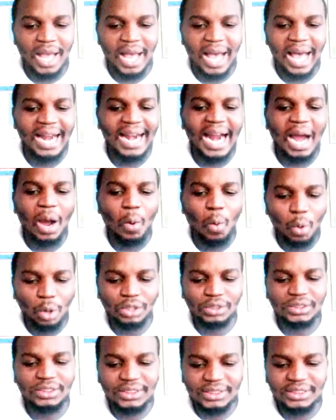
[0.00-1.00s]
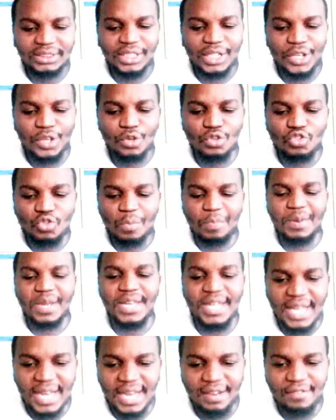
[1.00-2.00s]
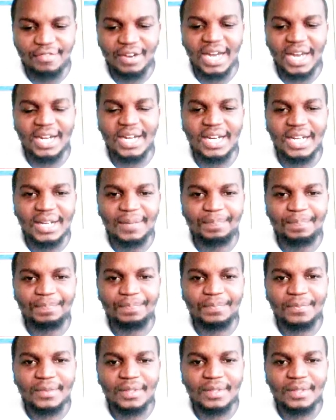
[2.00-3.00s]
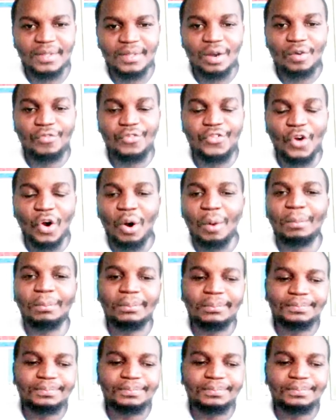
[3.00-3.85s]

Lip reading: And I want you to be delivered from